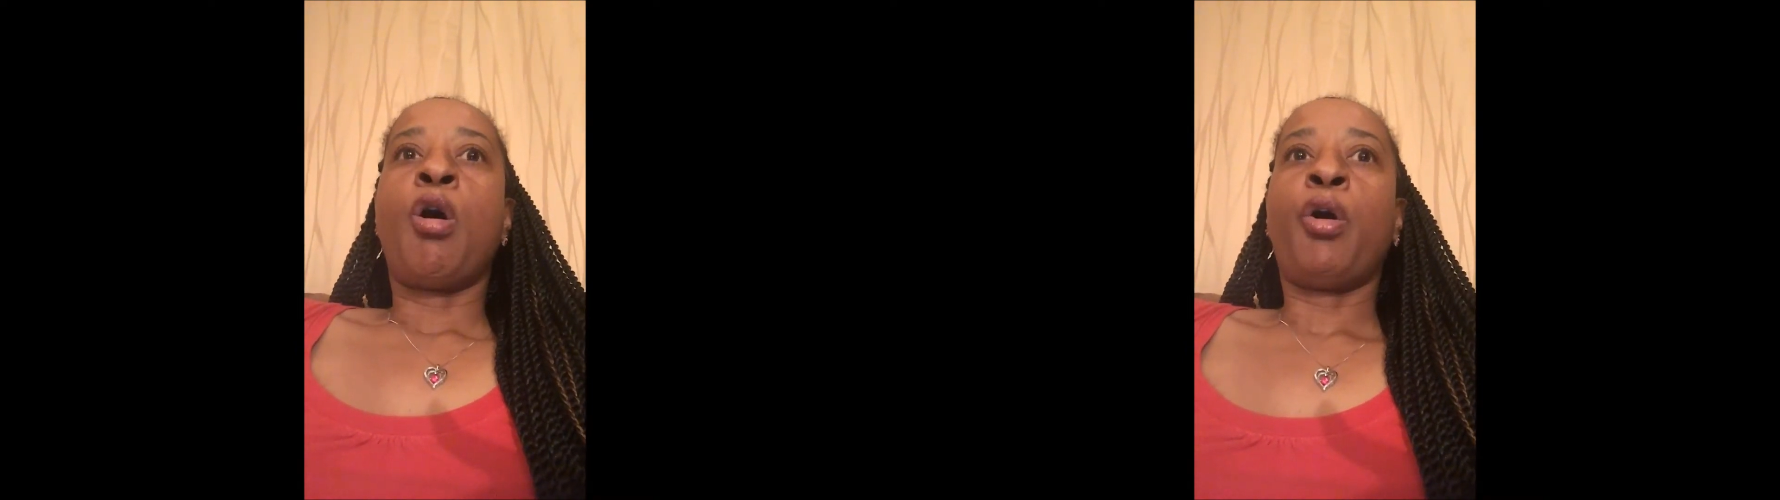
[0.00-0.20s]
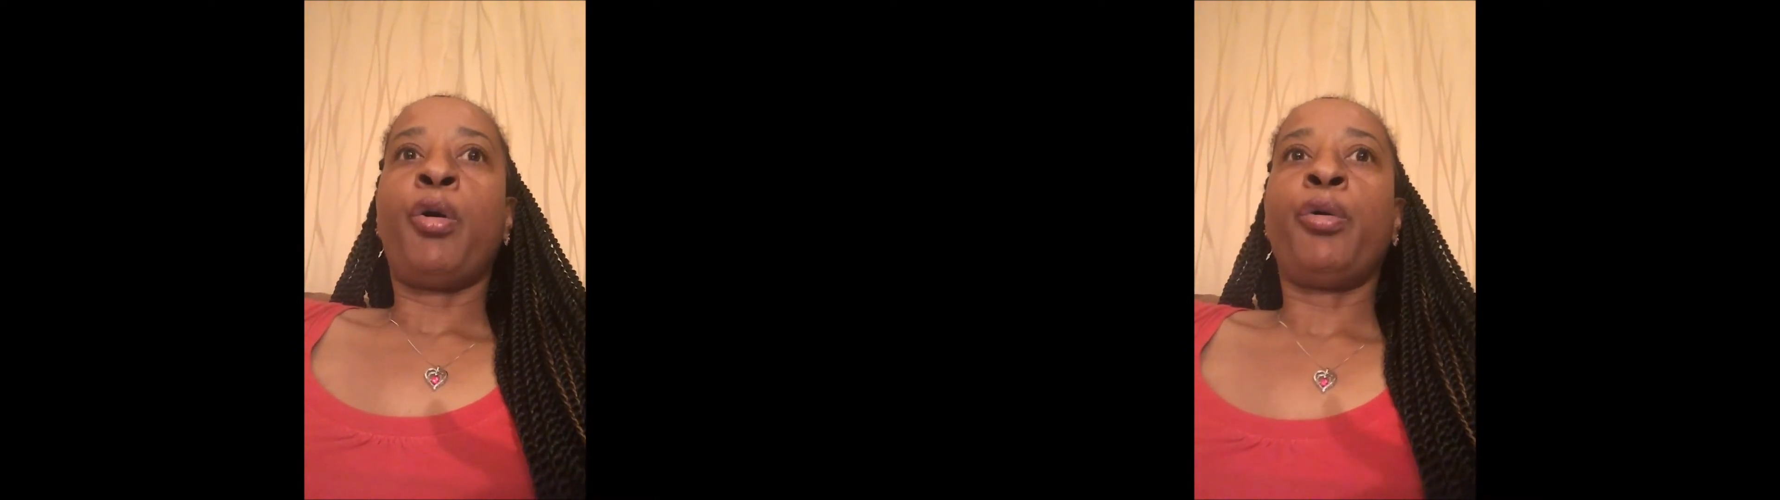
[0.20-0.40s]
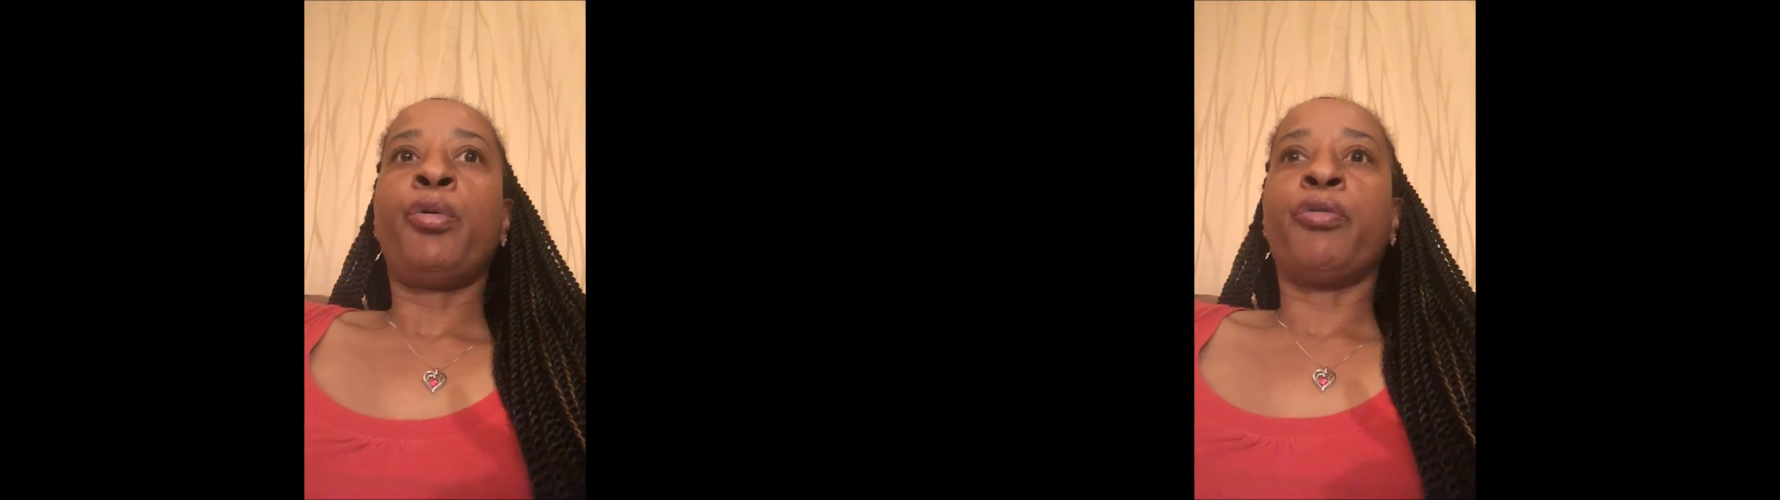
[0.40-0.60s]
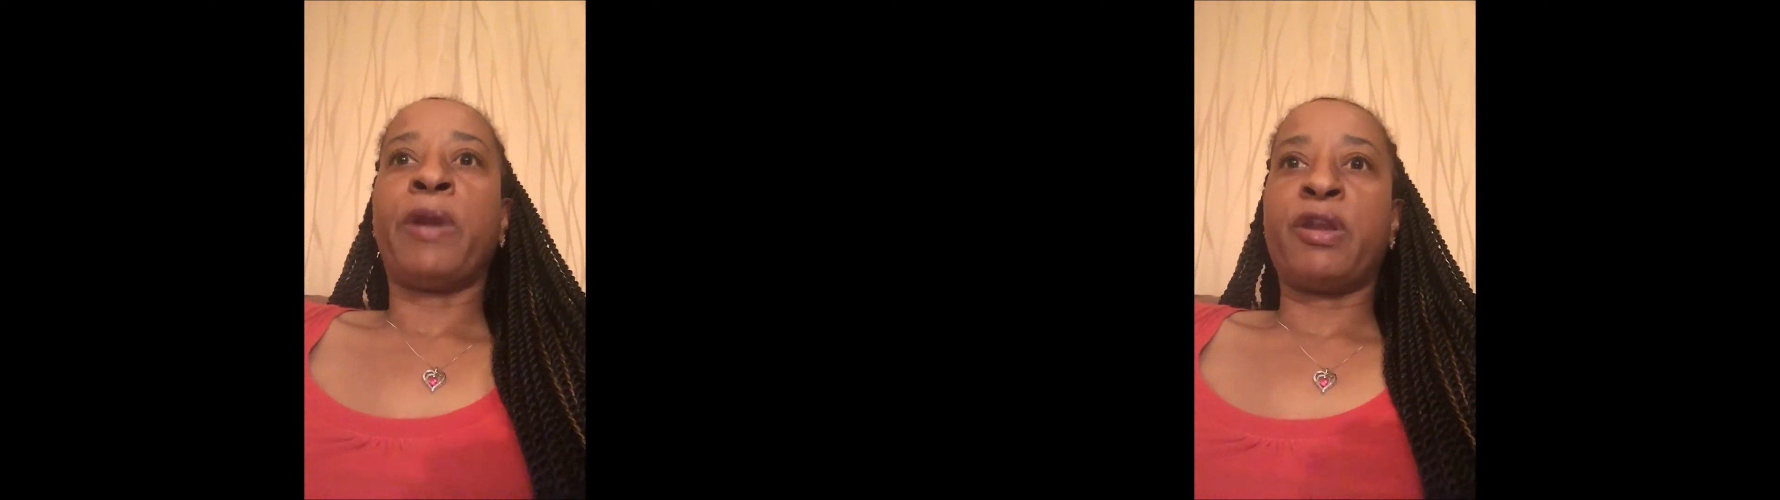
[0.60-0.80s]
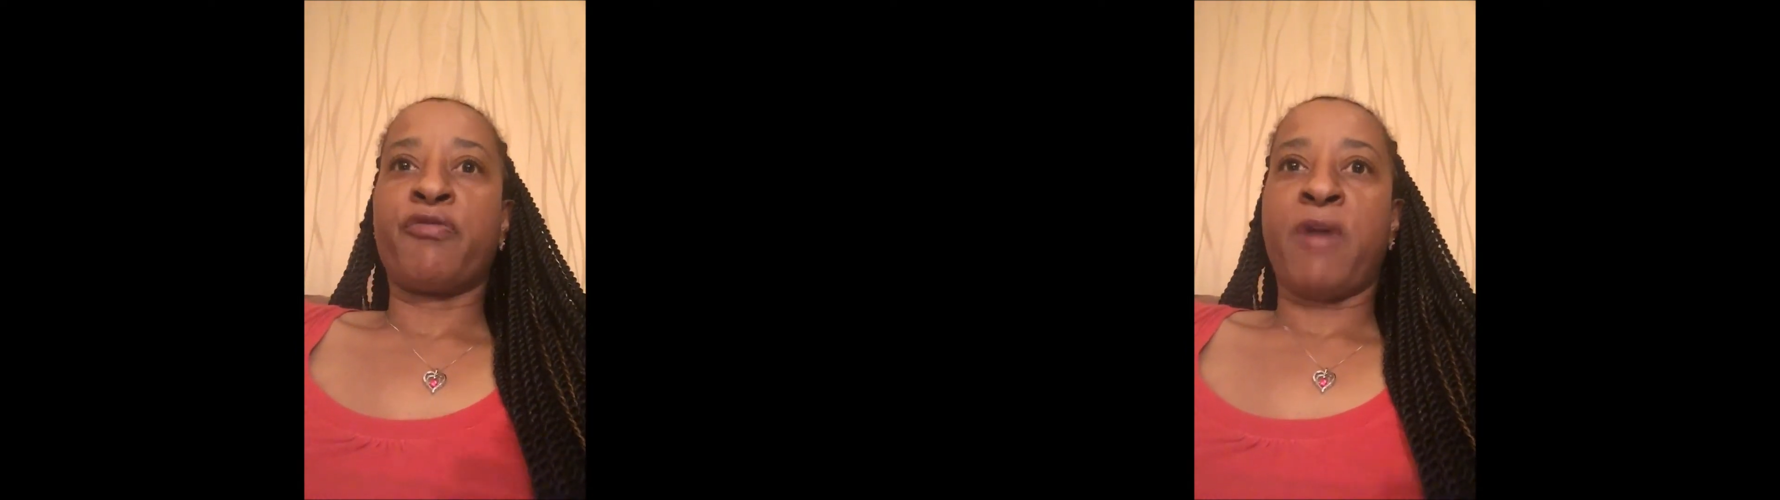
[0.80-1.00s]
her
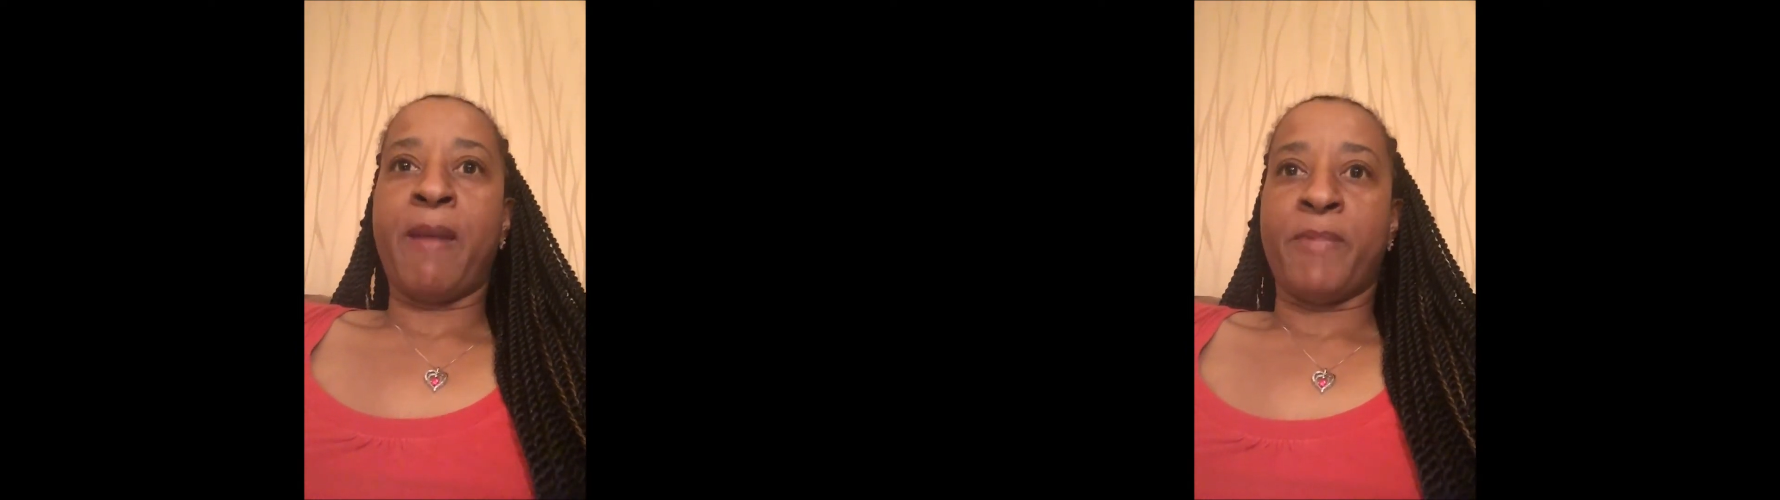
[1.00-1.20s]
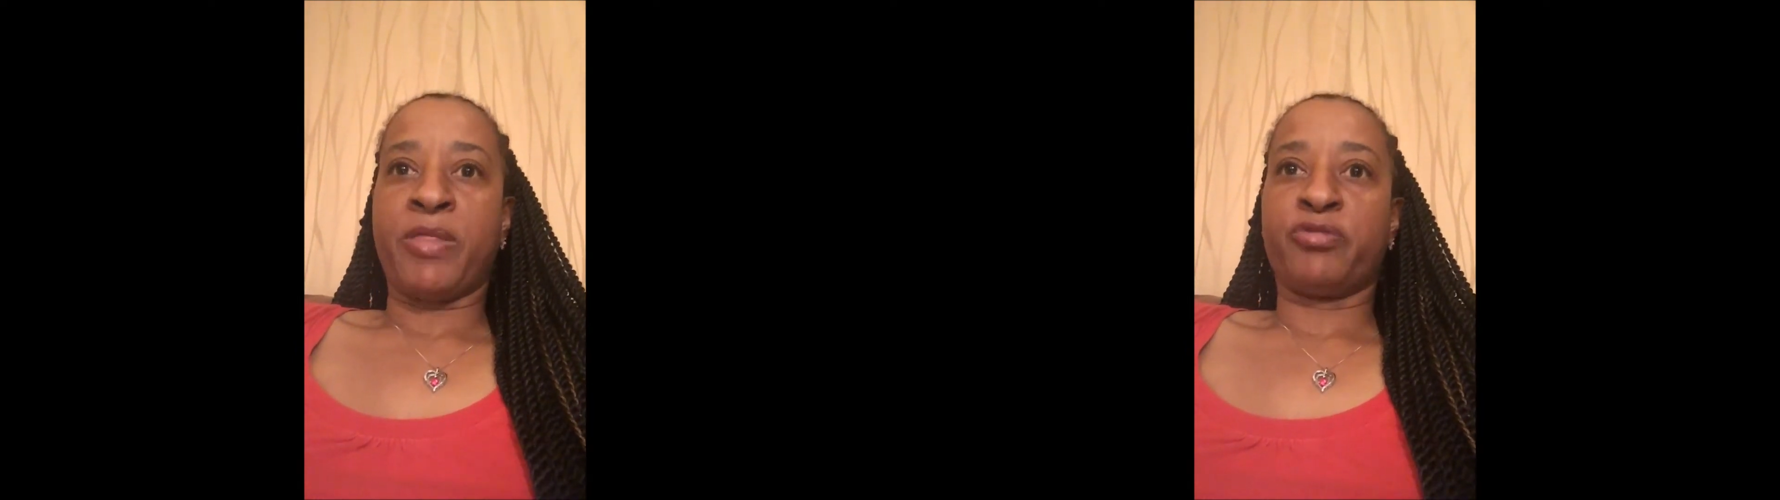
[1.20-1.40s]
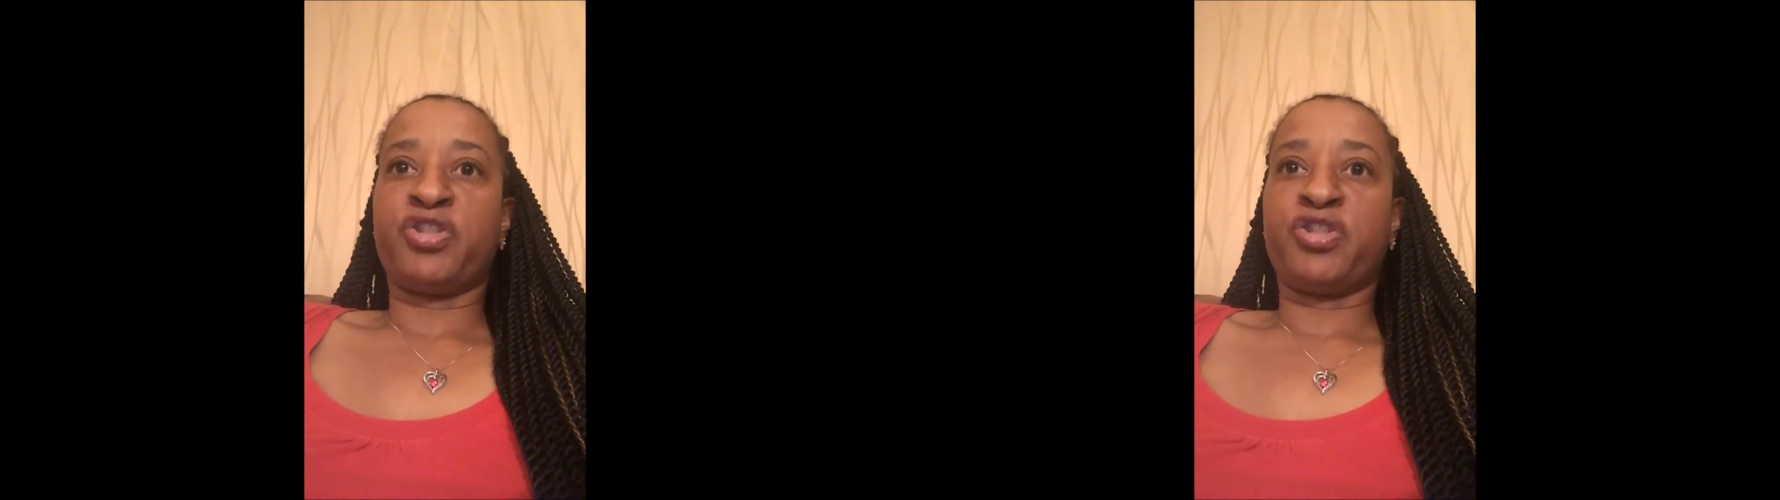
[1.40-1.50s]
great-grandmother.